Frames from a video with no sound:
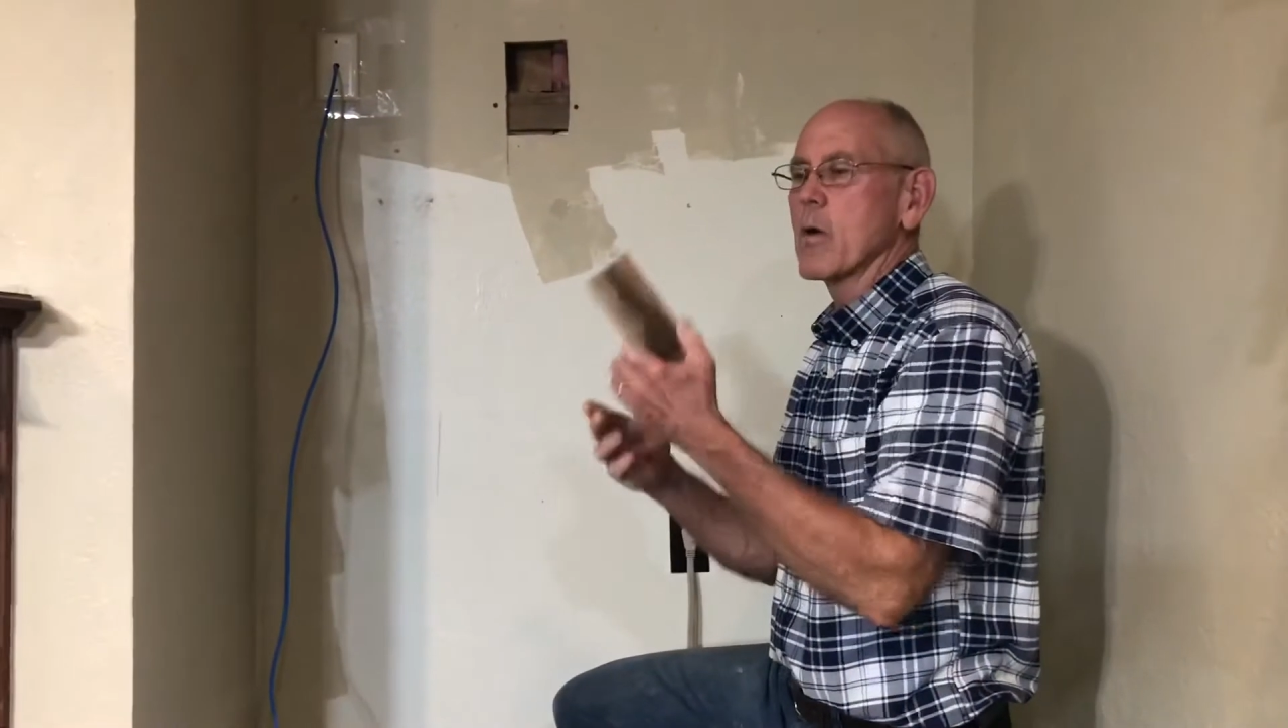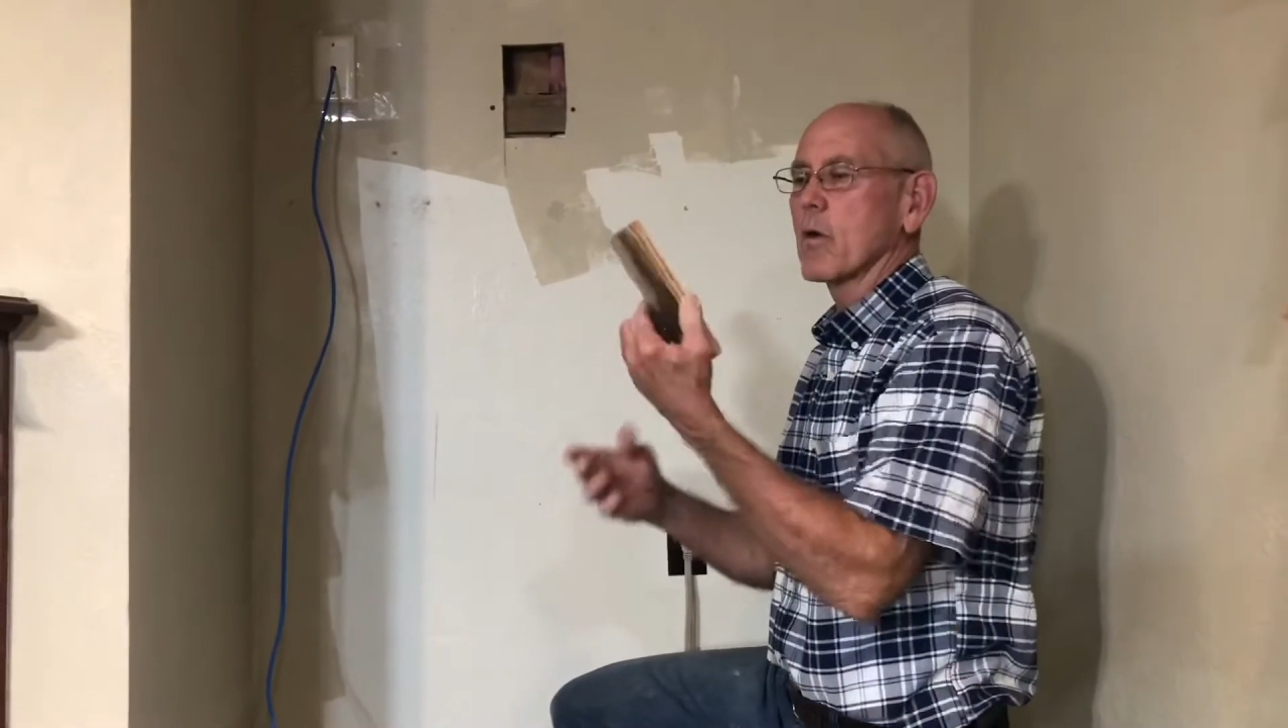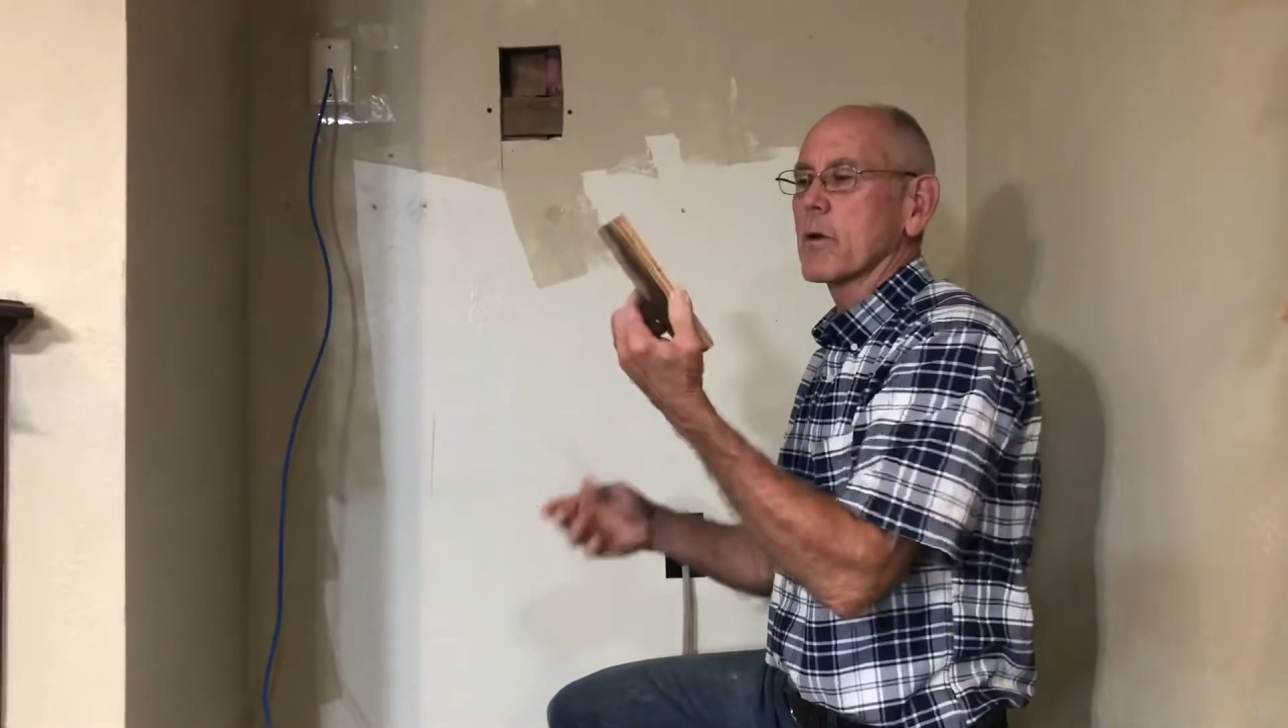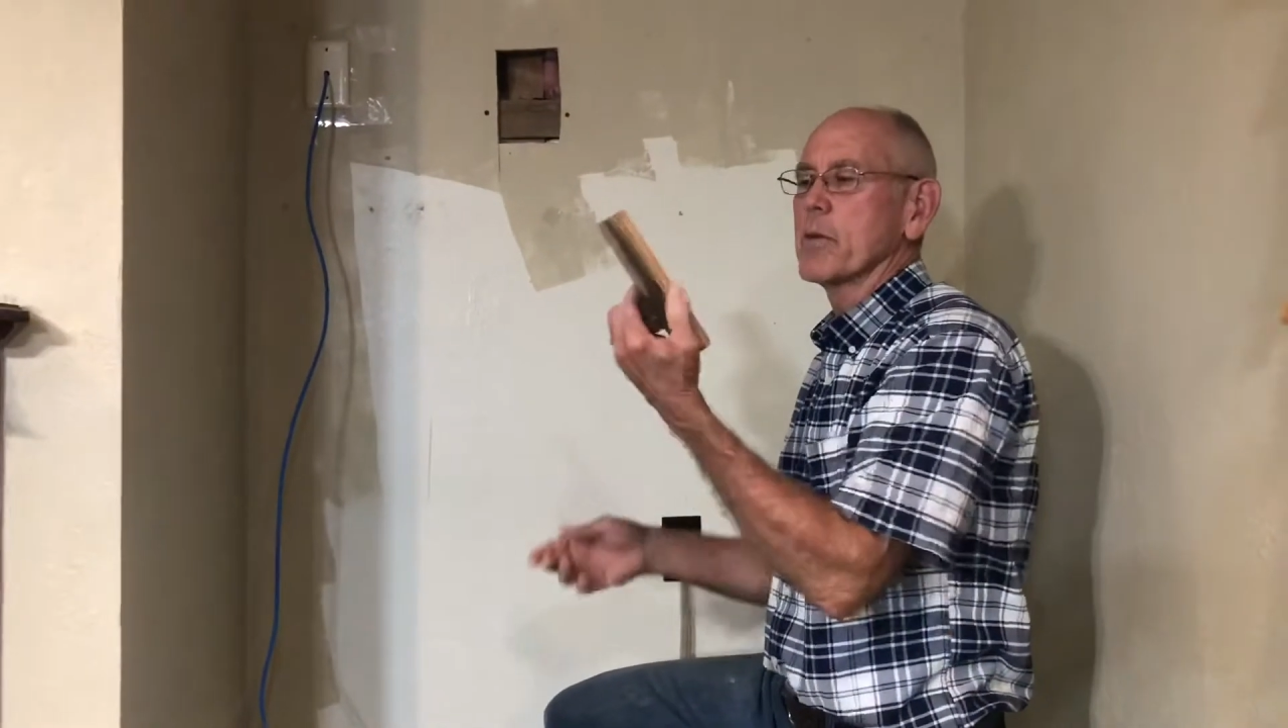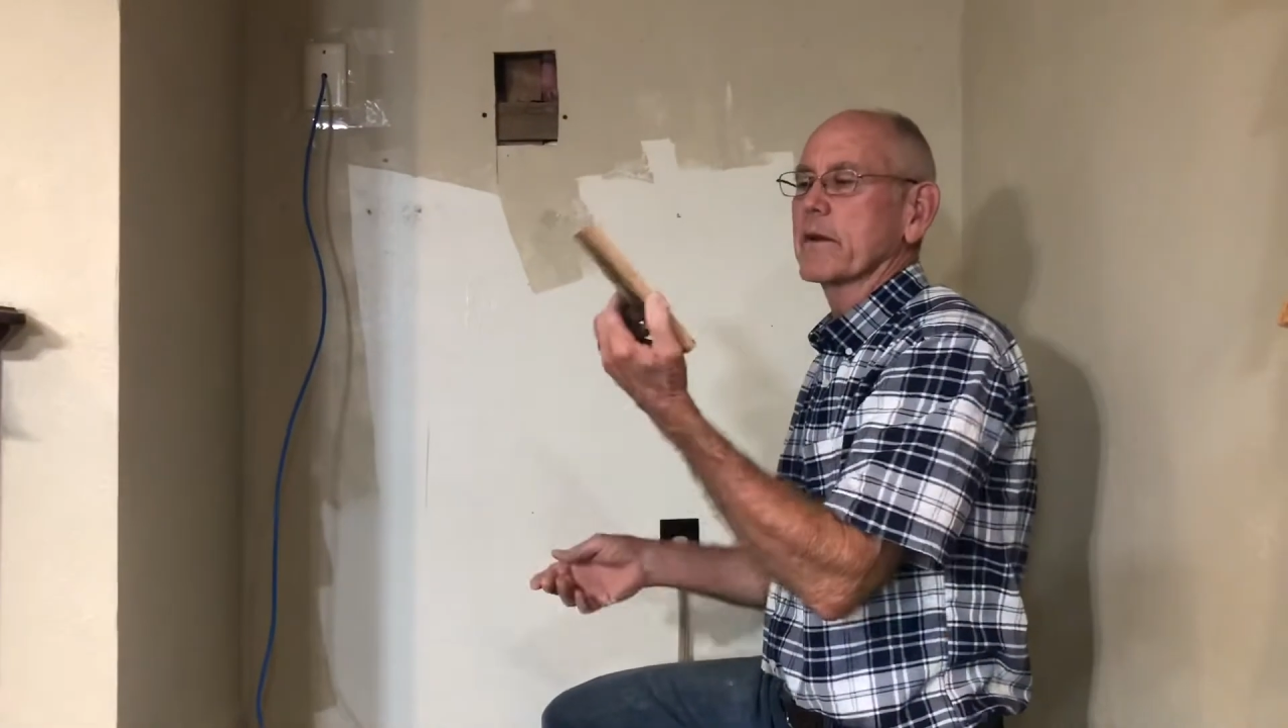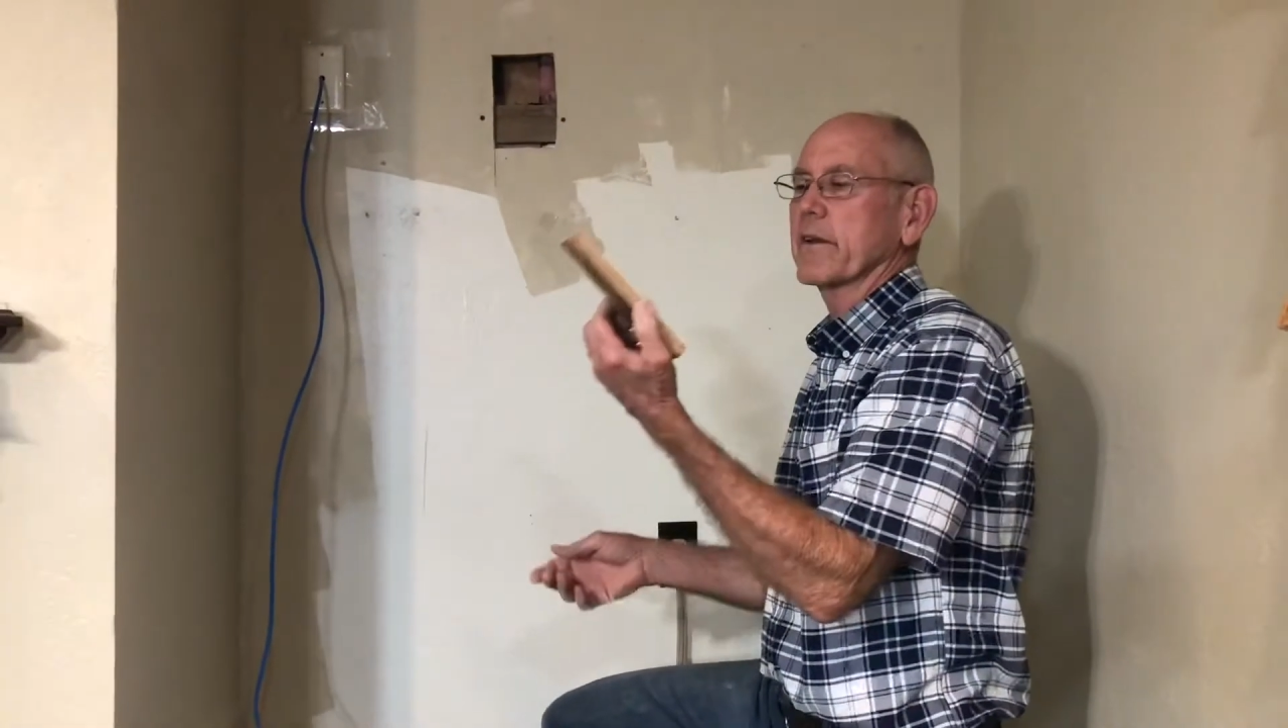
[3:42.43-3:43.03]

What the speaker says: we're gonna put the